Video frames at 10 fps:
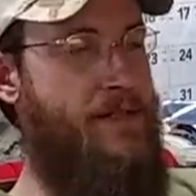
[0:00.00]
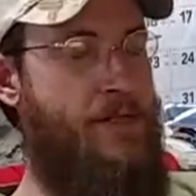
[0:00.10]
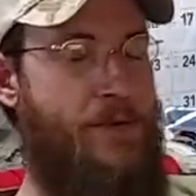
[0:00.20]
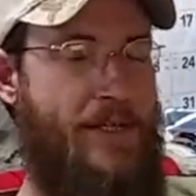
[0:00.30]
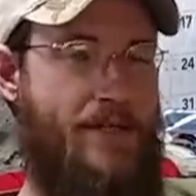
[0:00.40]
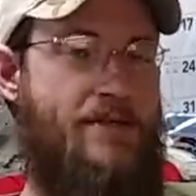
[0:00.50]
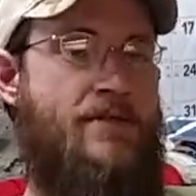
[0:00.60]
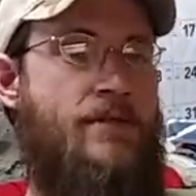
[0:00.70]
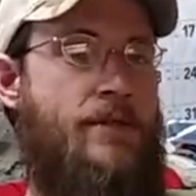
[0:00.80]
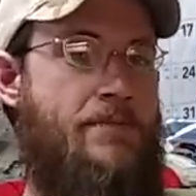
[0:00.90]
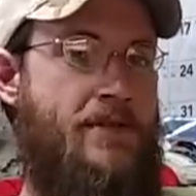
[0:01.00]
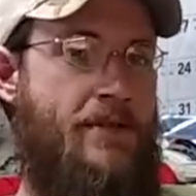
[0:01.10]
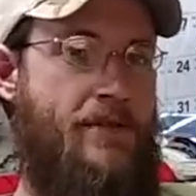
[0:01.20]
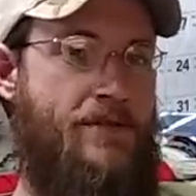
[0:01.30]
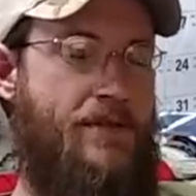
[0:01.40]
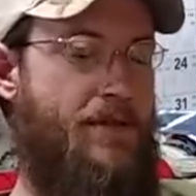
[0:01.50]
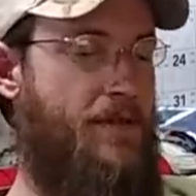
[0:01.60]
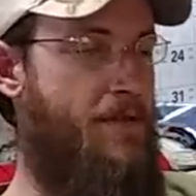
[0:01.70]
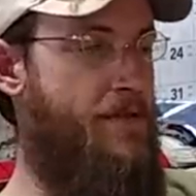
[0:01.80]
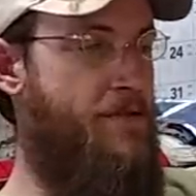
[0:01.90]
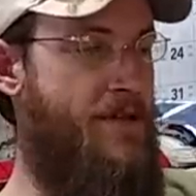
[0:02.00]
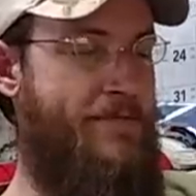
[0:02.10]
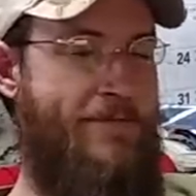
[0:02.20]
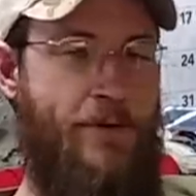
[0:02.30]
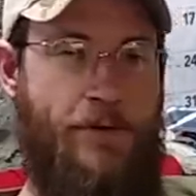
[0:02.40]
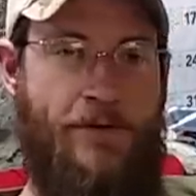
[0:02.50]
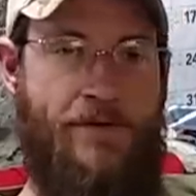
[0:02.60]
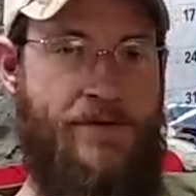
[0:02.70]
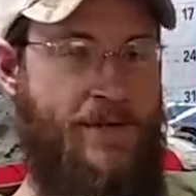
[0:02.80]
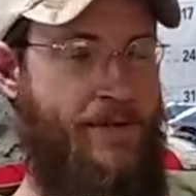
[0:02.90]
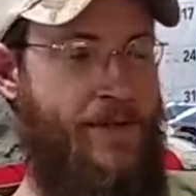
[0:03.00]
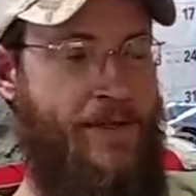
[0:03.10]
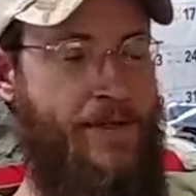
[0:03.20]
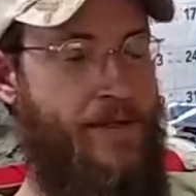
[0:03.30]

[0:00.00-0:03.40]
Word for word: you are getting soot upstairs. Tried filters, everything.